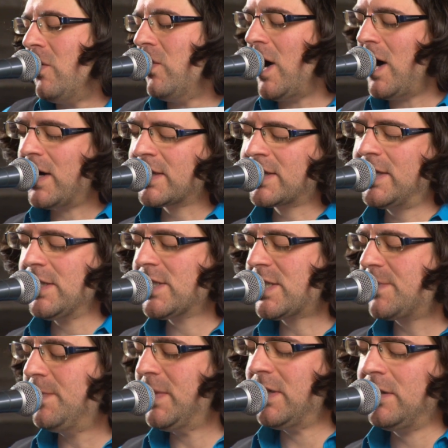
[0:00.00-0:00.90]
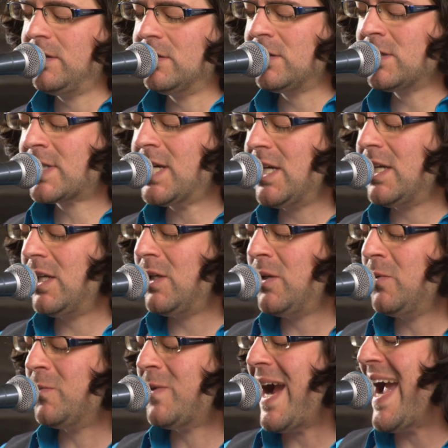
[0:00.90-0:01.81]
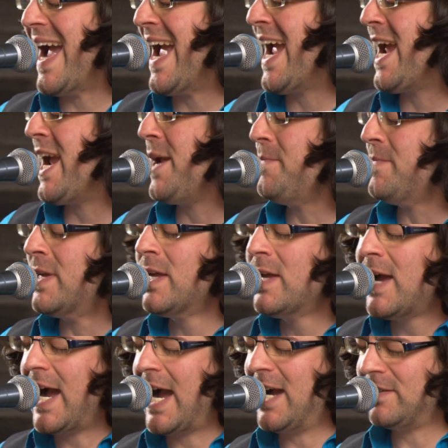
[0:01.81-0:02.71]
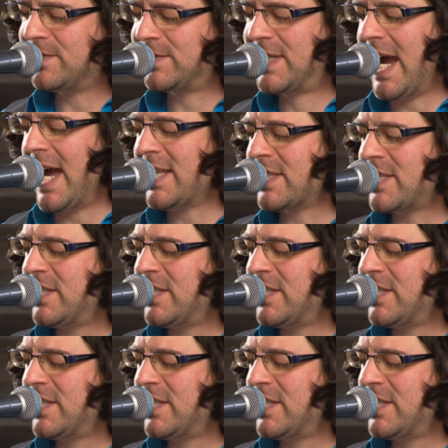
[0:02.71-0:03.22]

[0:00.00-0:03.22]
oh, walk this Milky Way. I've got